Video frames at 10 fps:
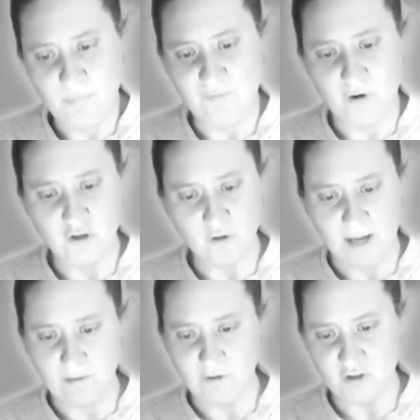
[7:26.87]
before
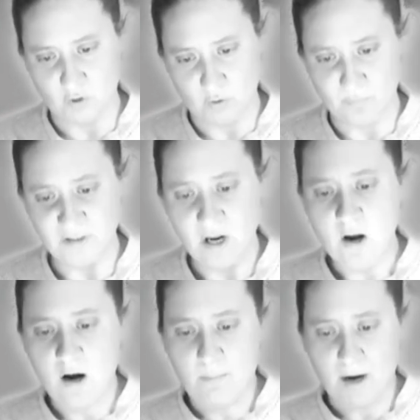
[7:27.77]
trading resumes,
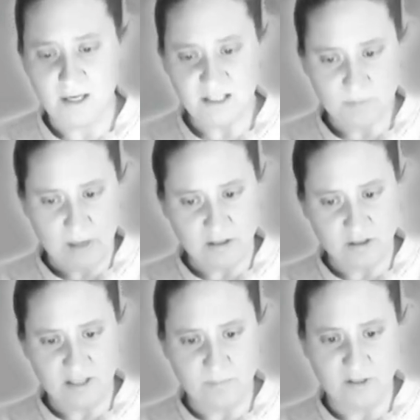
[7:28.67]
market
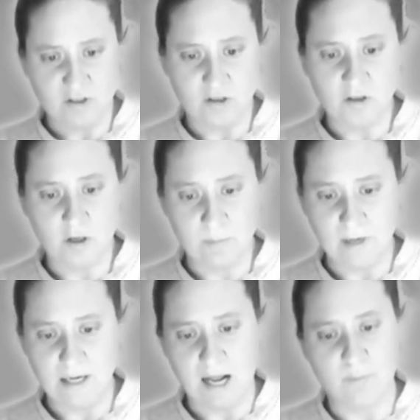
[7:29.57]
specialists must
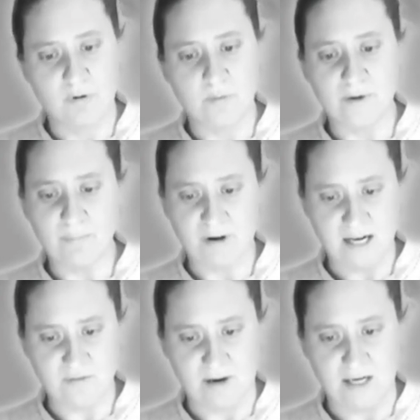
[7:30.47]
determine an appropriate
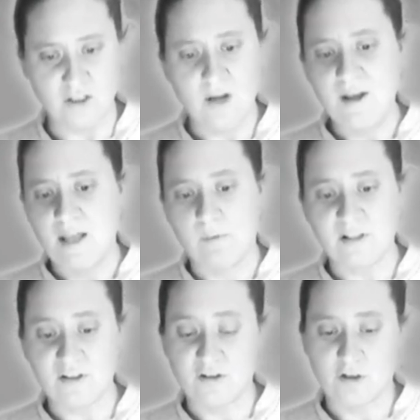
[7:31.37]
price range in
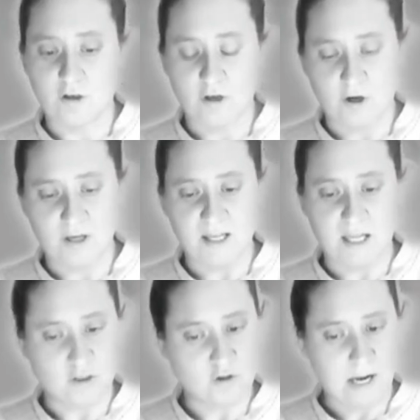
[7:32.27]
which the security
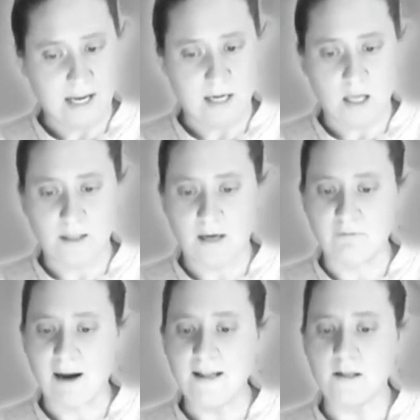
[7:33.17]
can trade. Unlike
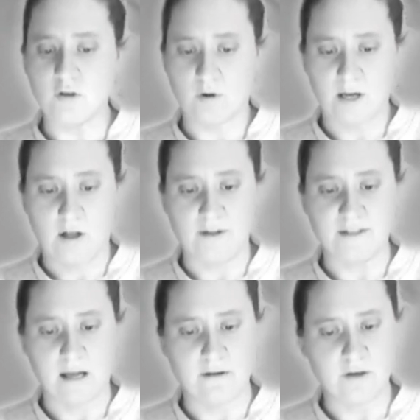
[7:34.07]
regulatory halts,
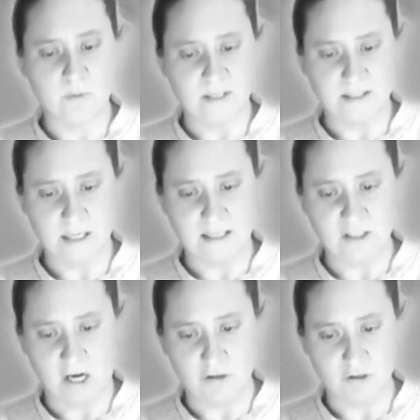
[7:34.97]
other U.S.
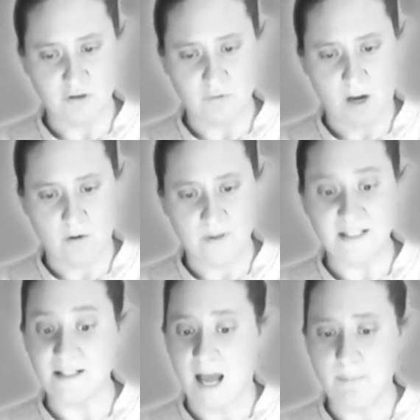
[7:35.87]
exchanges do not always
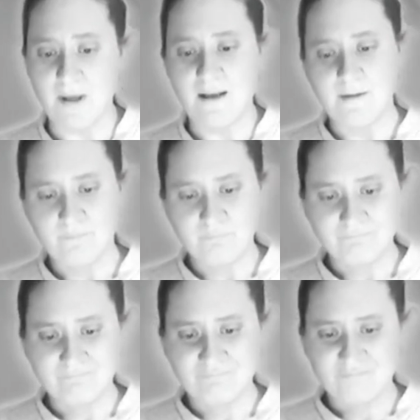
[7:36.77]
stop
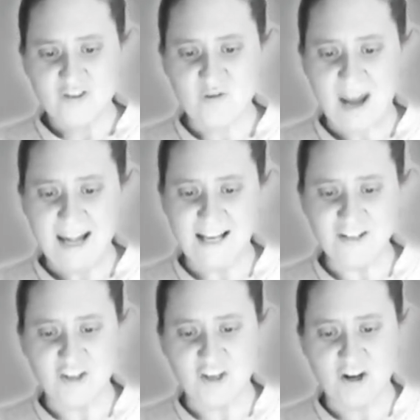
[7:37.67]
trading a
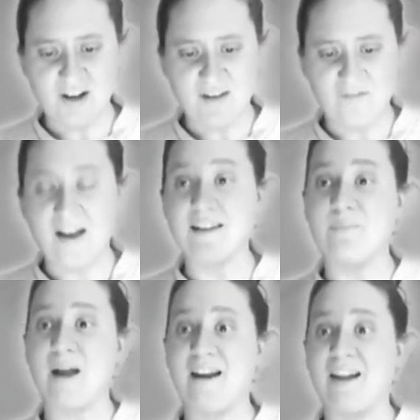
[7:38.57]
security affected
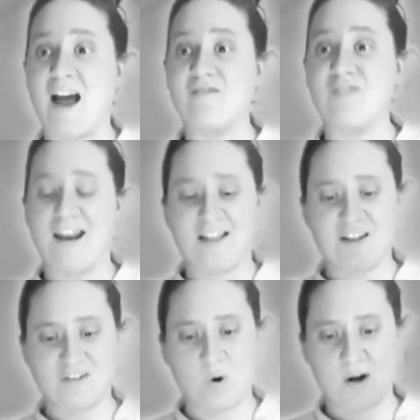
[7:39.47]
by a
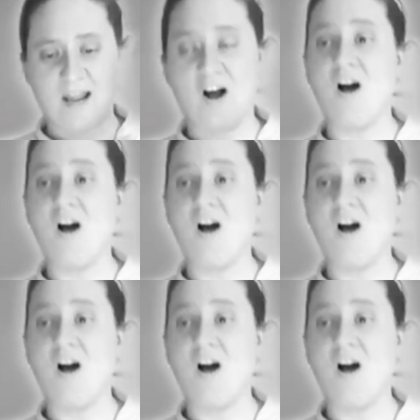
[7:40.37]
non-regulatory